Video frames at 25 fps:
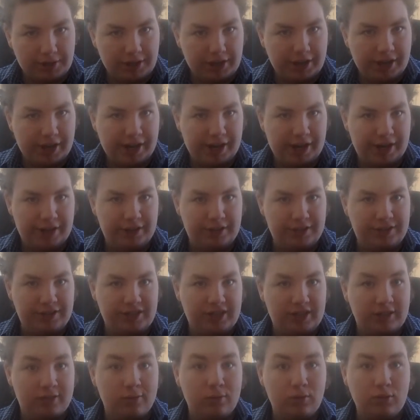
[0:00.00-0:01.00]
And
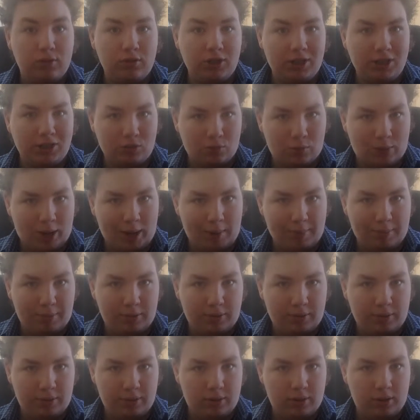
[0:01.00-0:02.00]
it looks like crap,
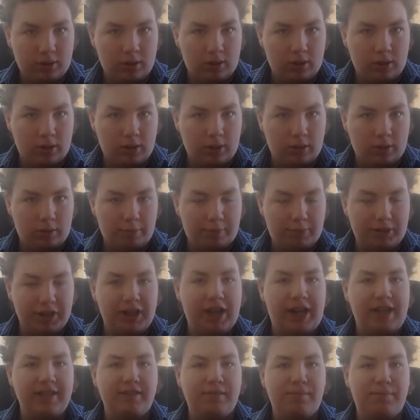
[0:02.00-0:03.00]
but it
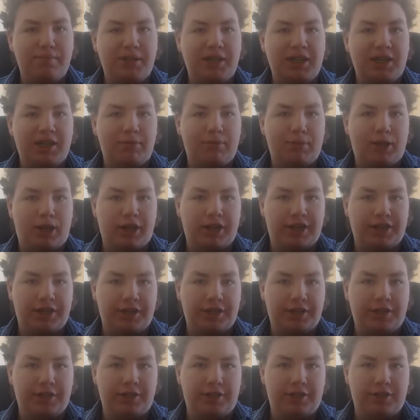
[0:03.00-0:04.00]
has a meaning behind
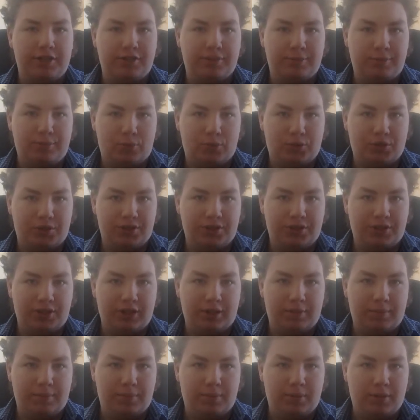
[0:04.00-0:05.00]
it that's important to
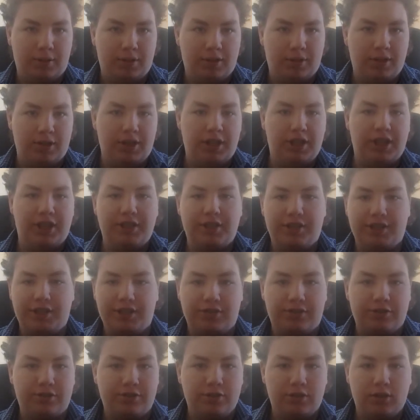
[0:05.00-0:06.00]
them.
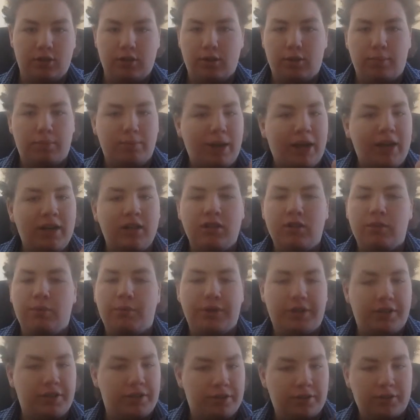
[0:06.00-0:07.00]
It's badly
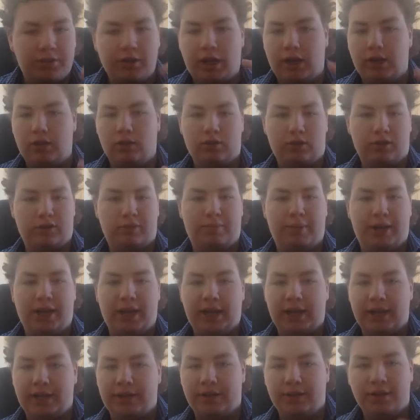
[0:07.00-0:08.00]
written, the dialogue is
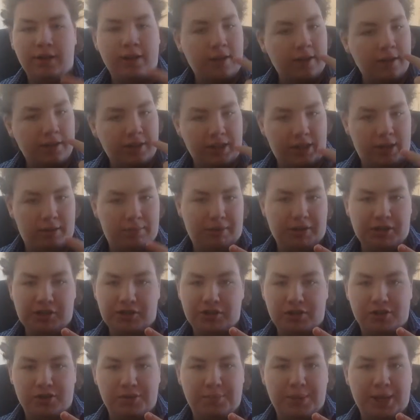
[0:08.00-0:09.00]
bad, the
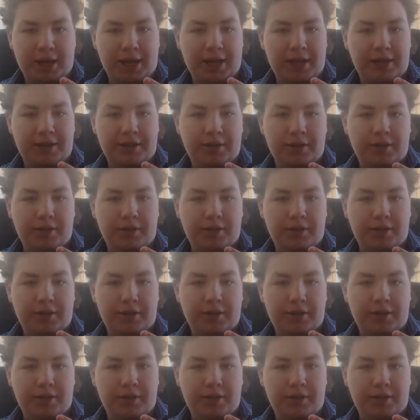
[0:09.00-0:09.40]
animation is bad,